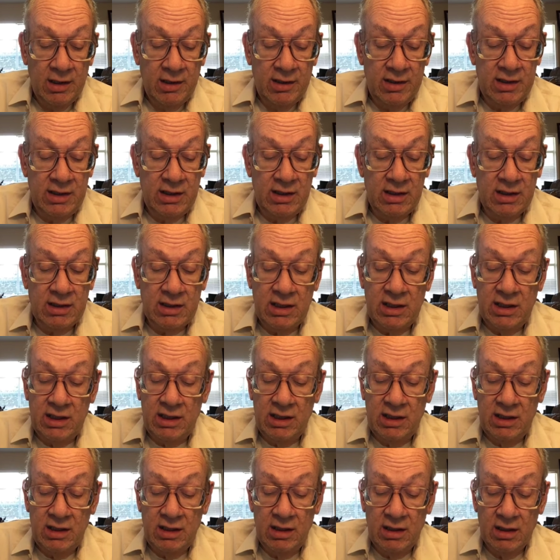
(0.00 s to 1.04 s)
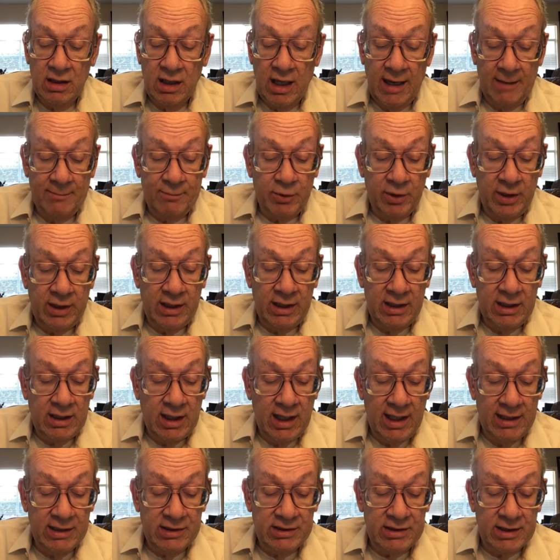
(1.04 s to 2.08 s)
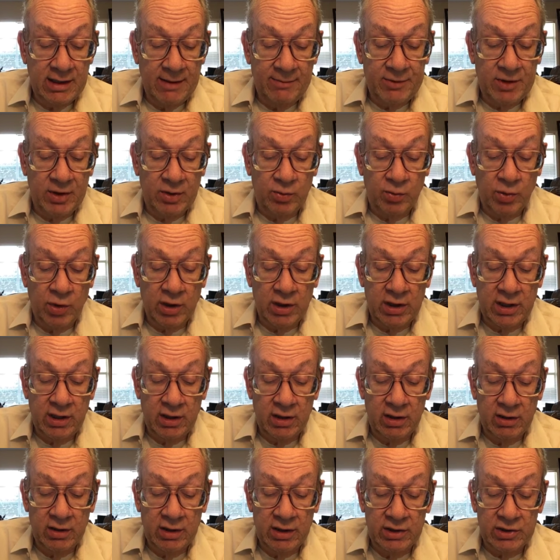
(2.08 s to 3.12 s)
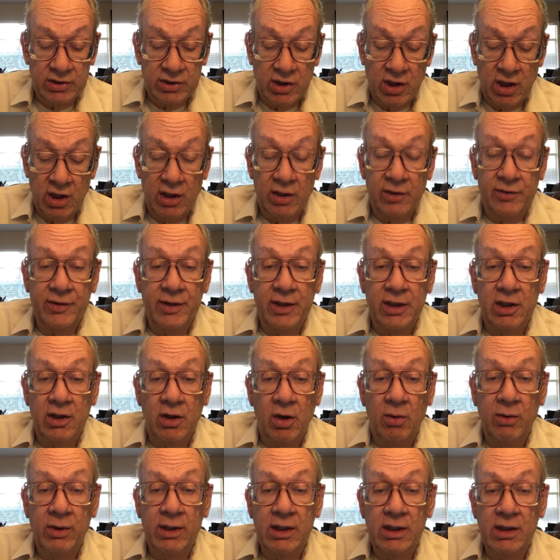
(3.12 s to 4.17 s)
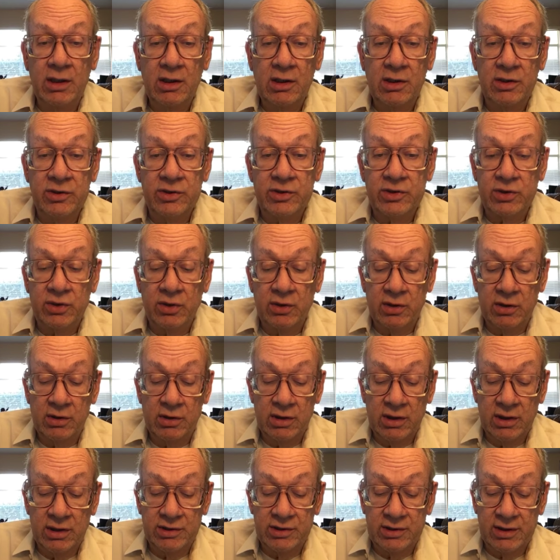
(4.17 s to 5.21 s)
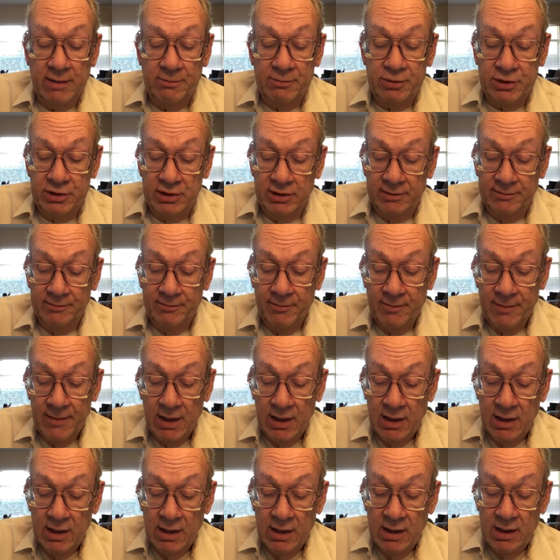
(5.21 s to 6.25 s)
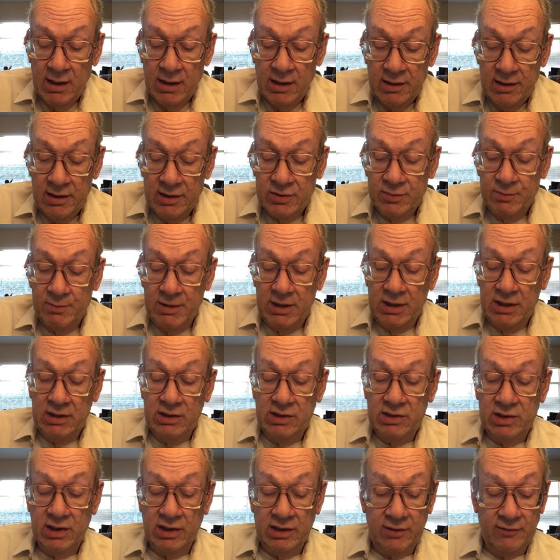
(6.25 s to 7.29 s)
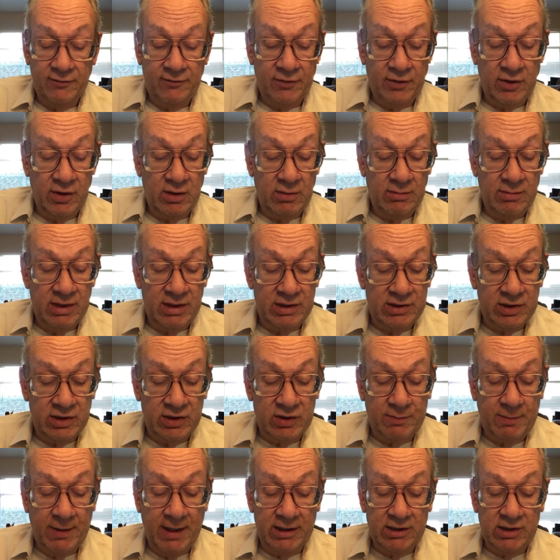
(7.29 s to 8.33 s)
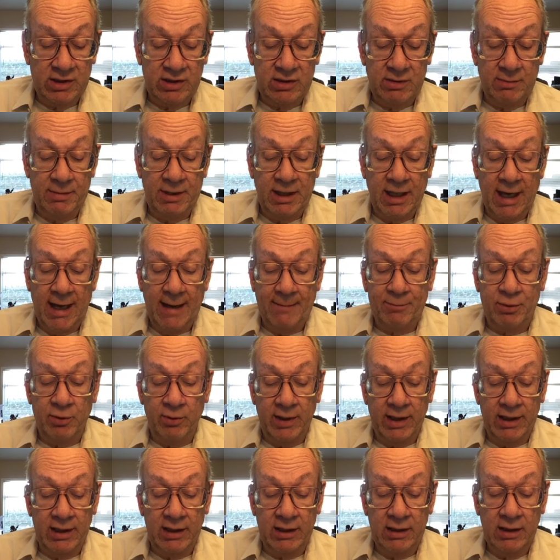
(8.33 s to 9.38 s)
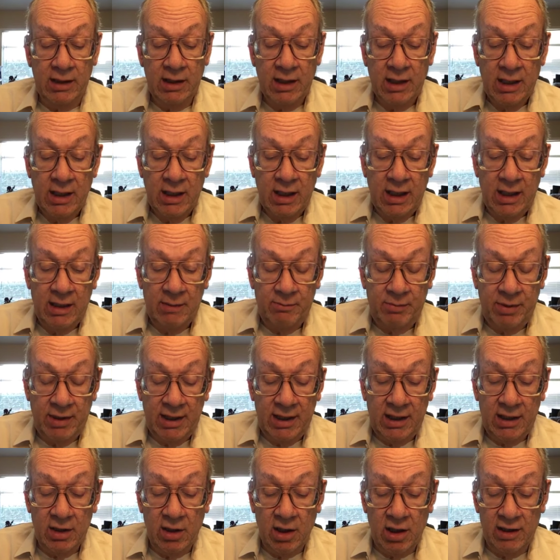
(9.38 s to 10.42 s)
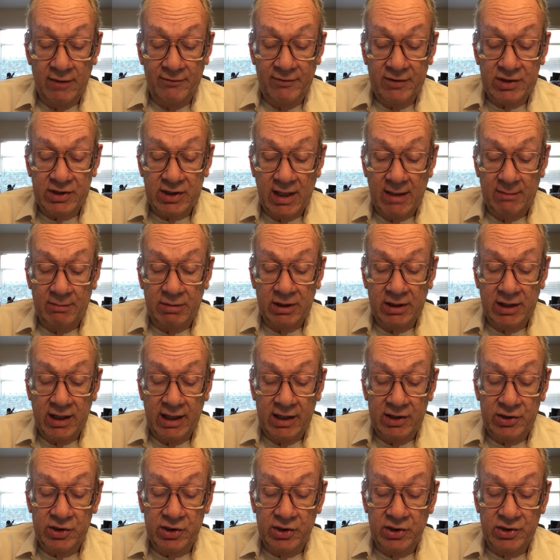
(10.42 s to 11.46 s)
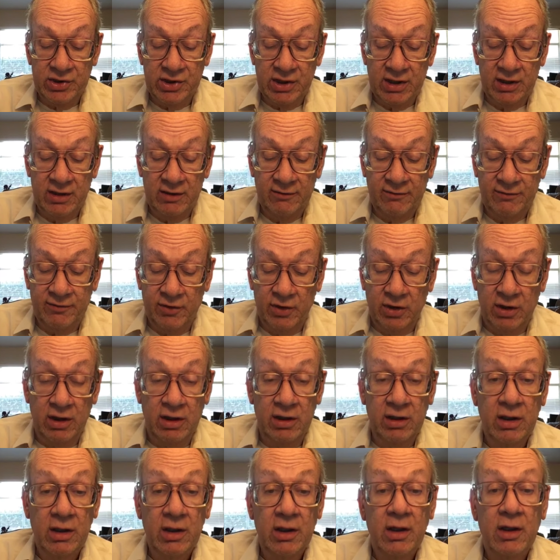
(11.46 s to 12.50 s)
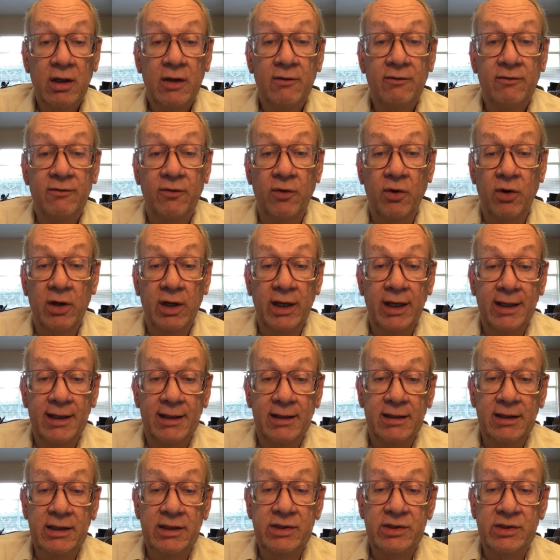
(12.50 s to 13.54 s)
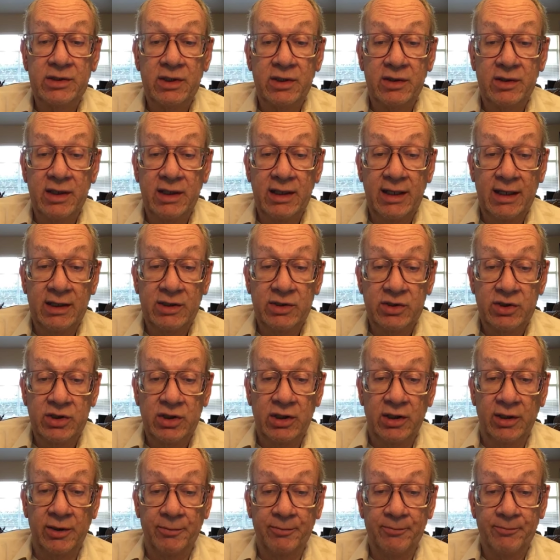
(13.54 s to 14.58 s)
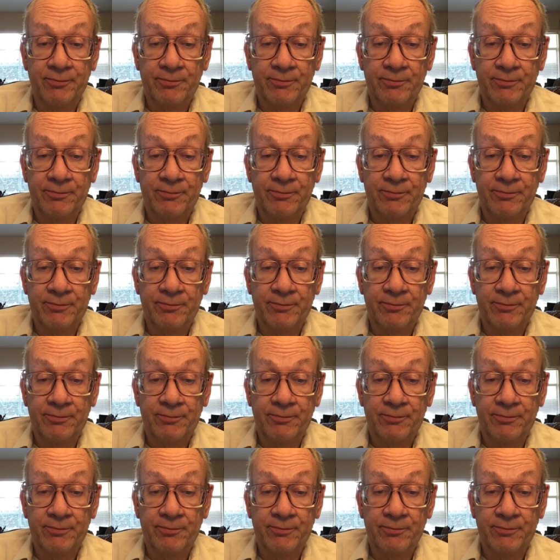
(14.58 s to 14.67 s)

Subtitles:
The key operating concept at work here is called the going concern assumption. This means that the firm is expected to be operating and paying all of its obligations in full for at least the next year.